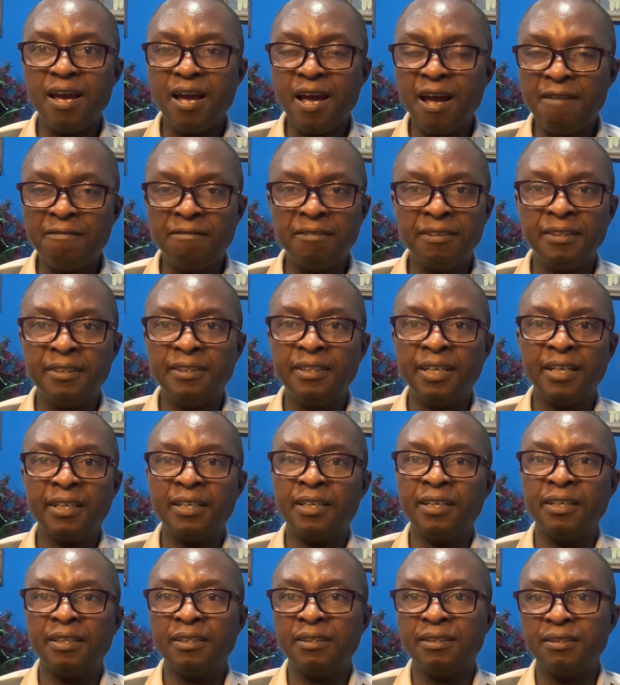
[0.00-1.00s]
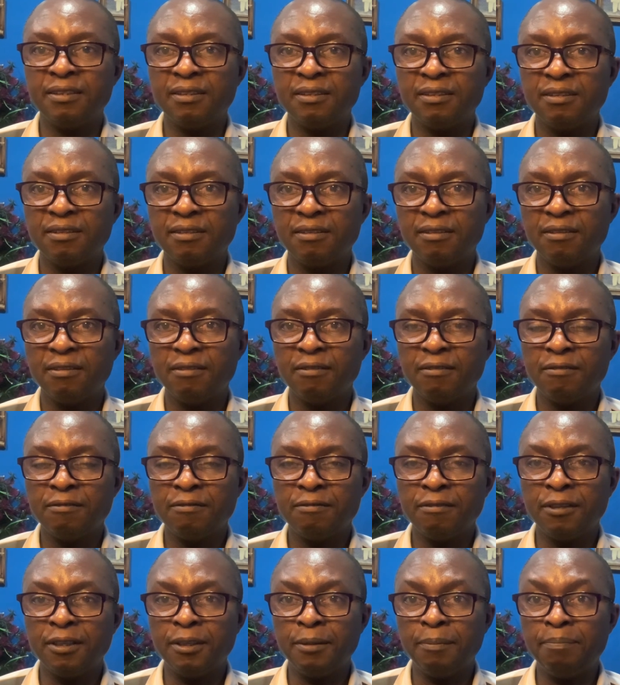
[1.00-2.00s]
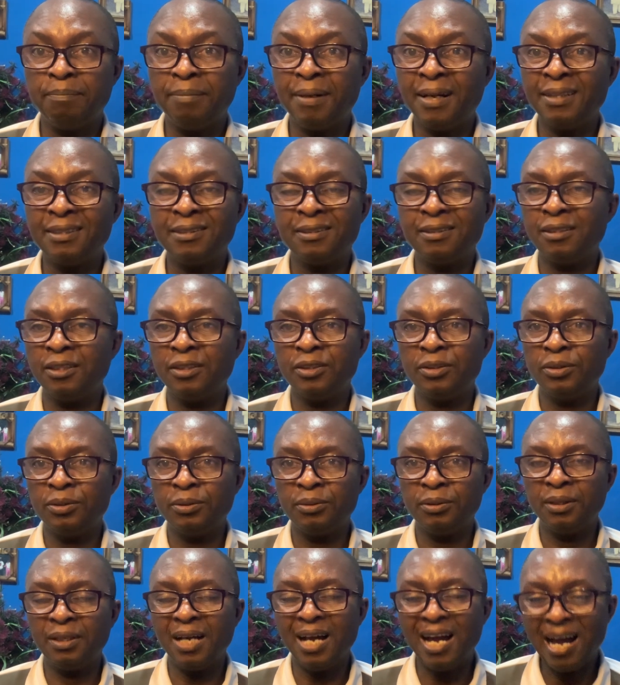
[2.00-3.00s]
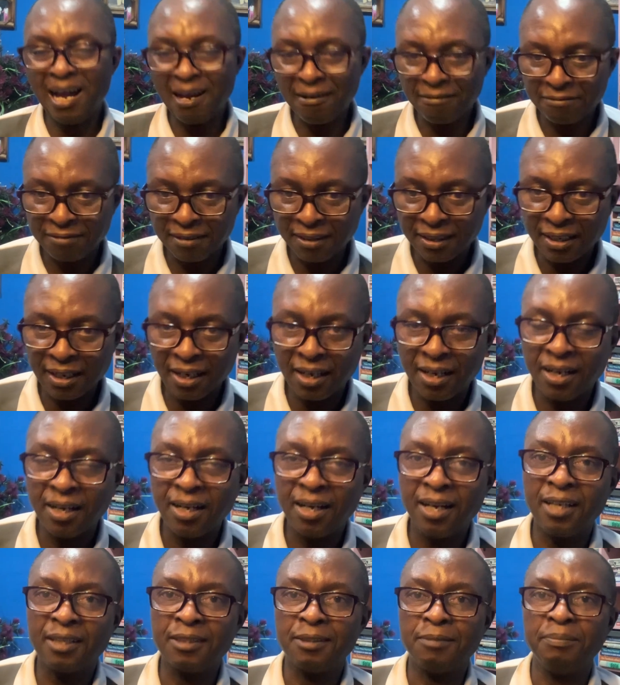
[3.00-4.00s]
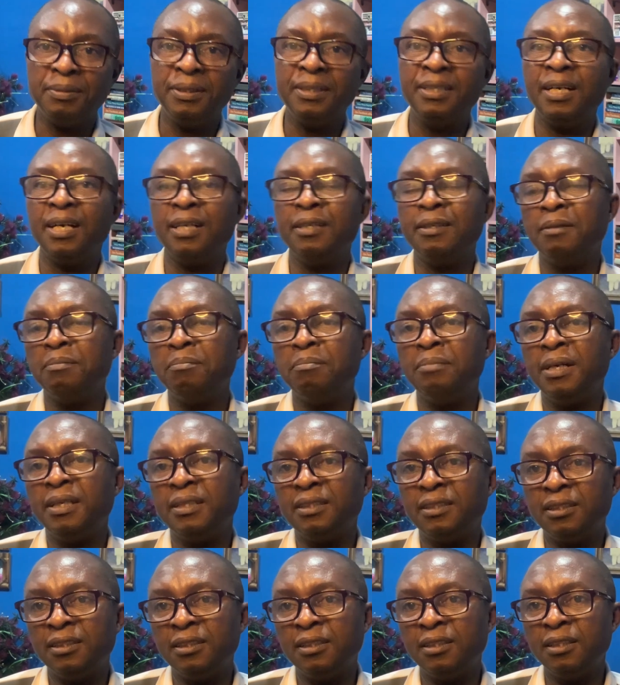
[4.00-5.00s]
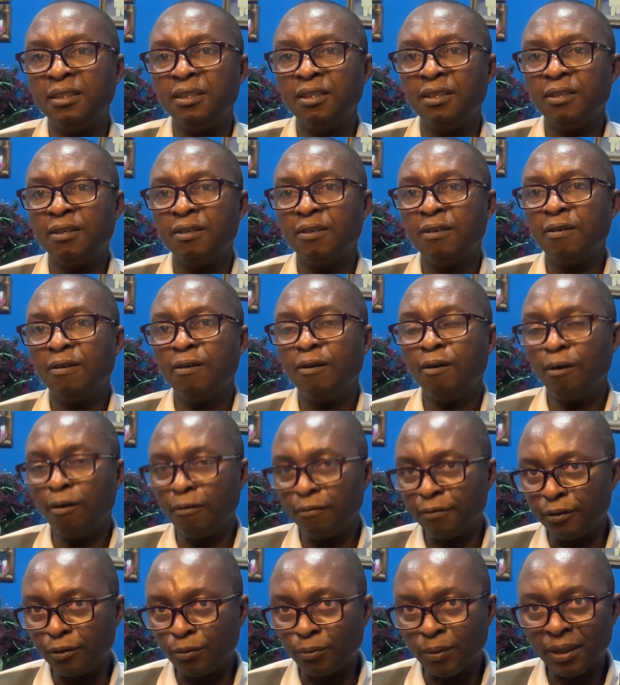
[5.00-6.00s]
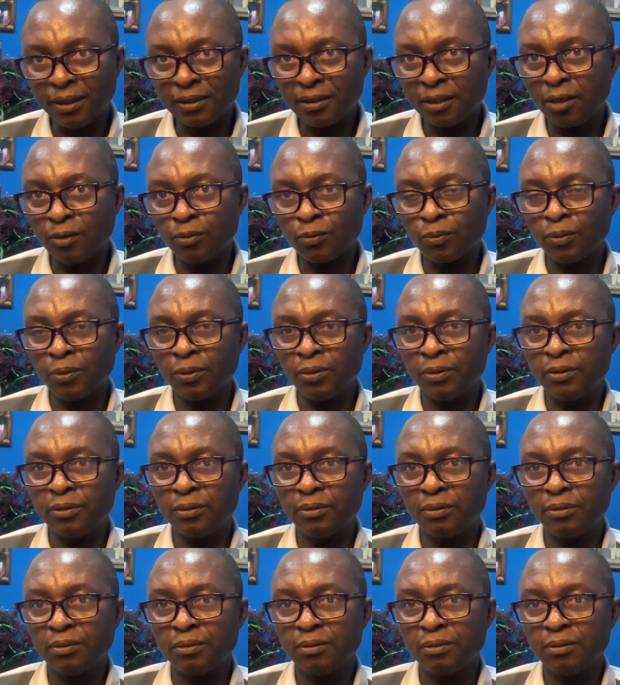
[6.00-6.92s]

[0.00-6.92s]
every decade, for the past century, Africa has been at the mercy of the Western world.